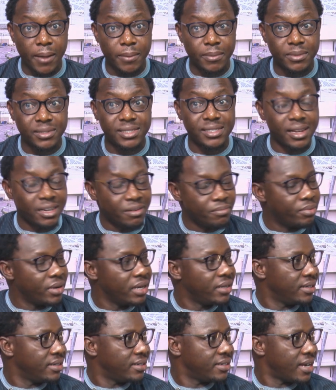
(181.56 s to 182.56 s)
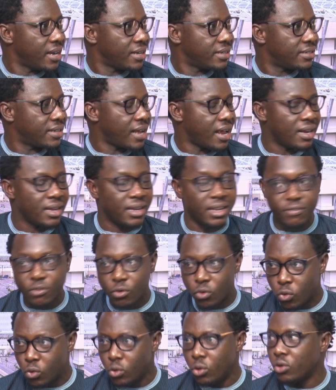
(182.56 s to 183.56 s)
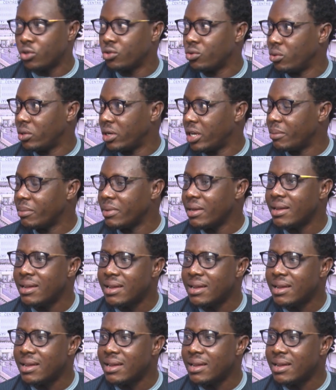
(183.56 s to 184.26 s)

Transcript: celebrate teachers and give kudos to them,